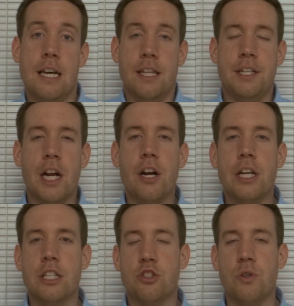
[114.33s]
The dairy
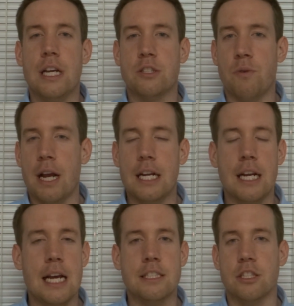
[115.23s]
industry has
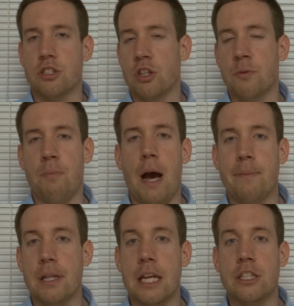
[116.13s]
recognized that certain
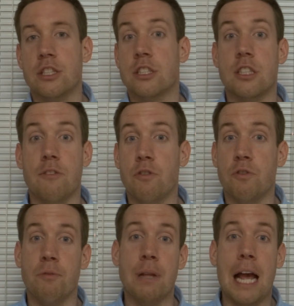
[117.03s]
populations suffer
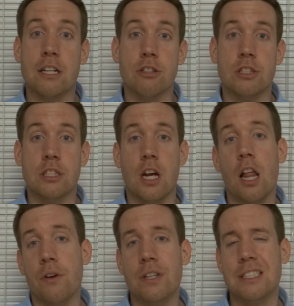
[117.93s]
from lactose
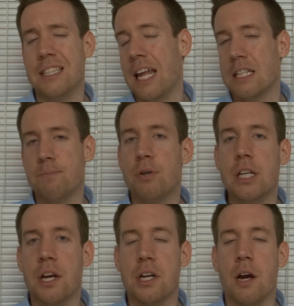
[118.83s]
intolerance and that it's
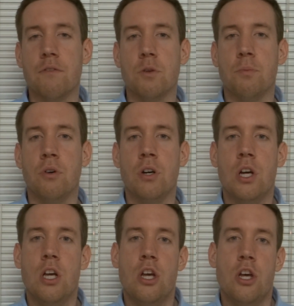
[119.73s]
pretty uncomfortable.
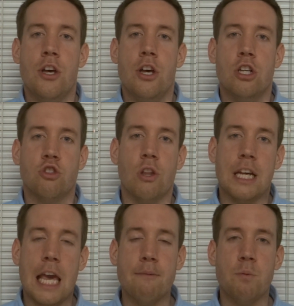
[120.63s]
So
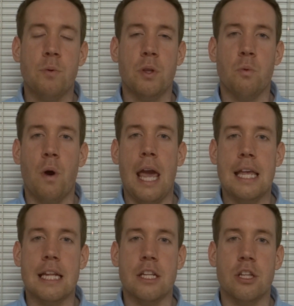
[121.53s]
they came up with a
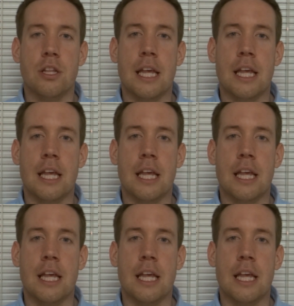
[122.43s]
way that